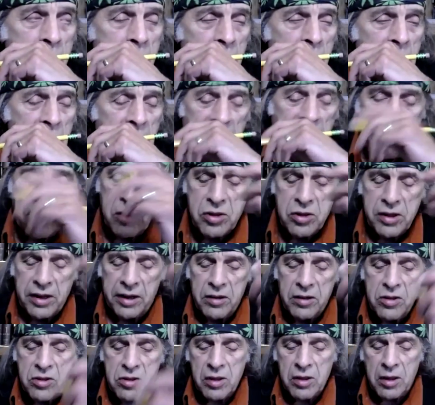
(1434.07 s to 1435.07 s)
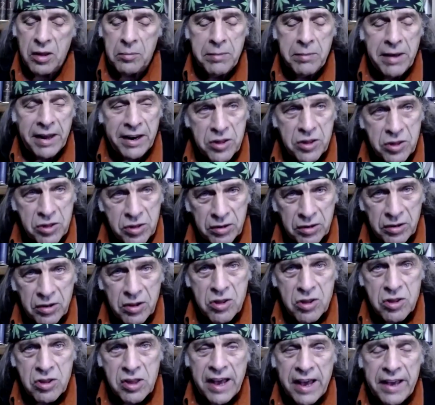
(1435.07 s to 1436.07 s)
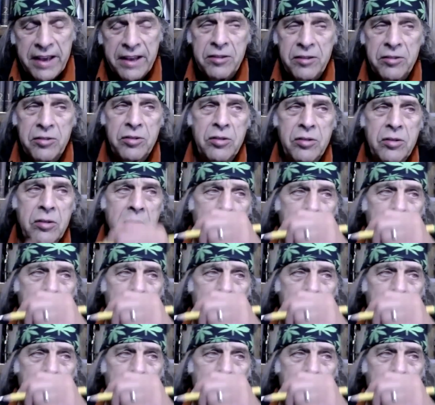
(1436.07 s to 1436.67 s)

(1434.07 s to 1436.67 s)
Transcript: like I said, it's in medicine, science,